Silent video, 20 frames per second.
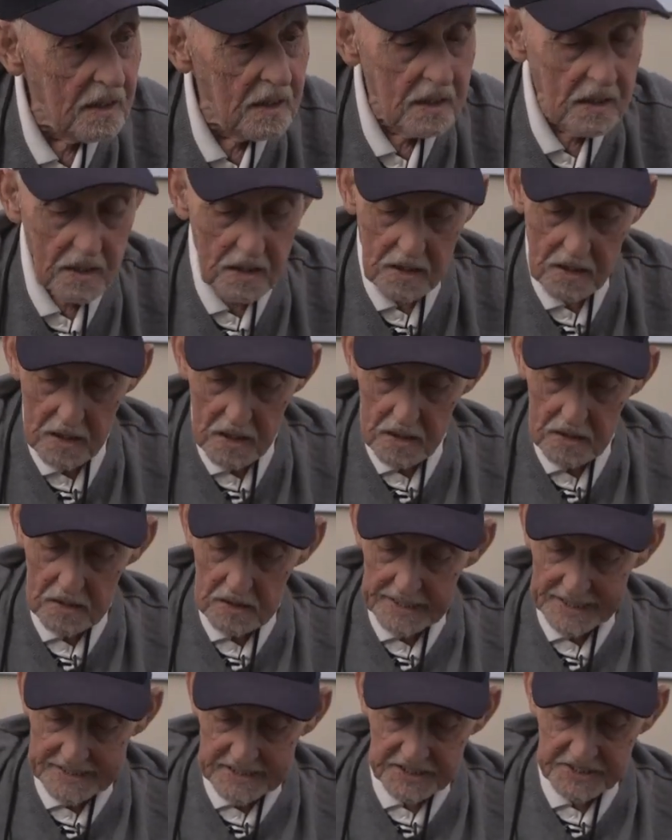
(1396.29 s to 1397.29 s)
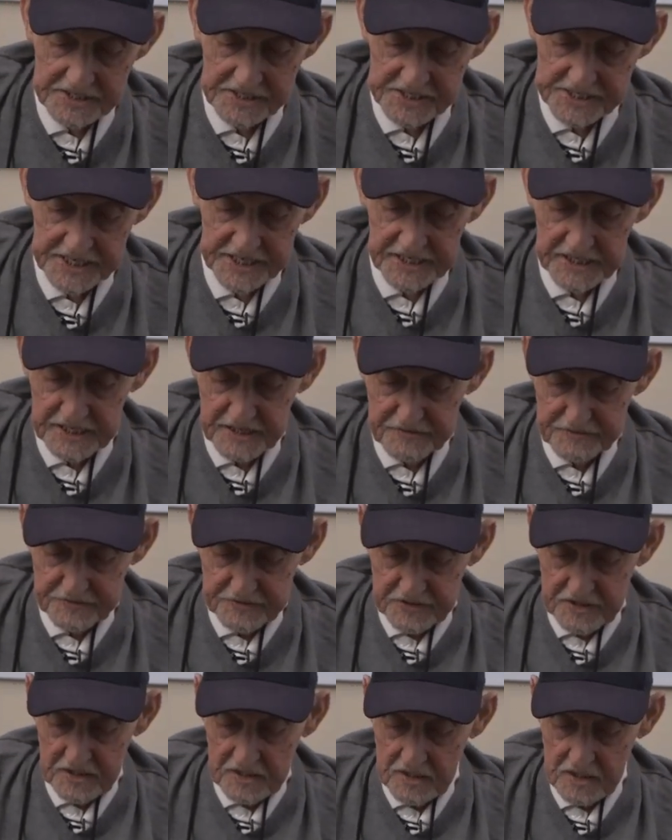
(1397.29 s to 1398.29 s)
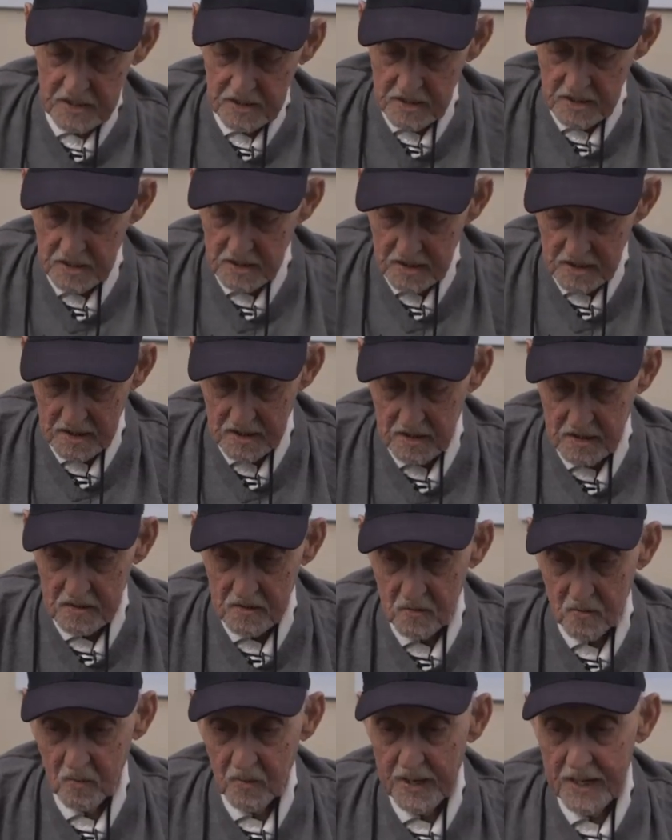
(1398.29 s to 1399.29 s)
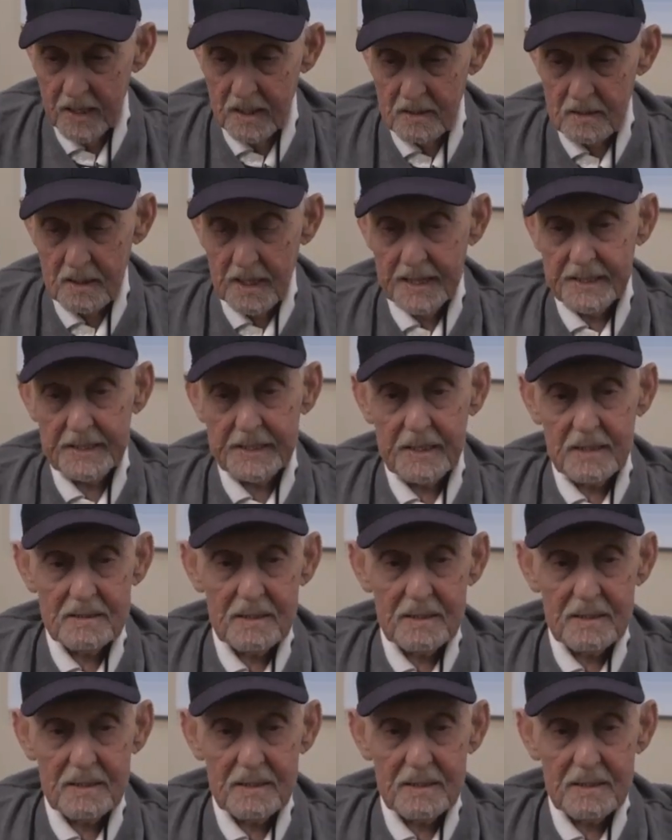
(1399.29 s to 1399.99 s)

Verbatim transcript: the. Like a ski lift? Yeah. Well, like